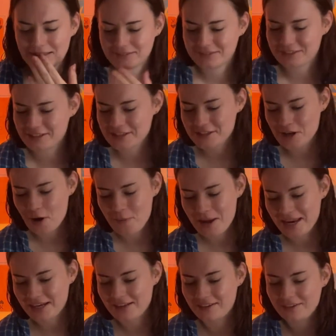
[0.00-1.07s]
There's so
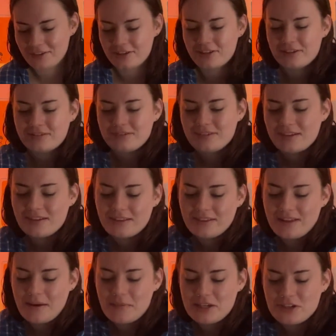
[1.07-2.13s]
many. Look,
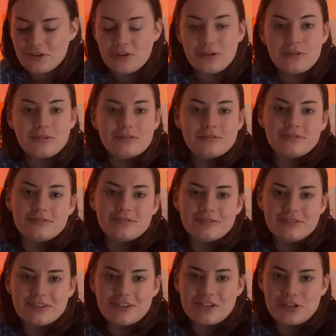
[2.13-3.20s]
let me show you.
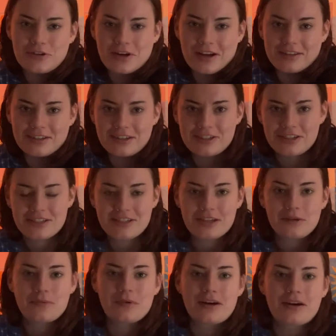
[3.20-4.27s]
Because you can't actually see
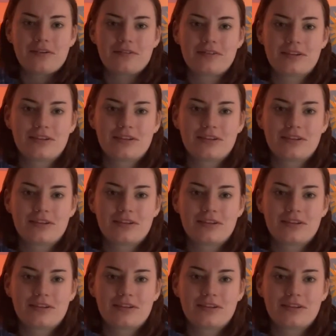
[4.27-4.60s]
it right now.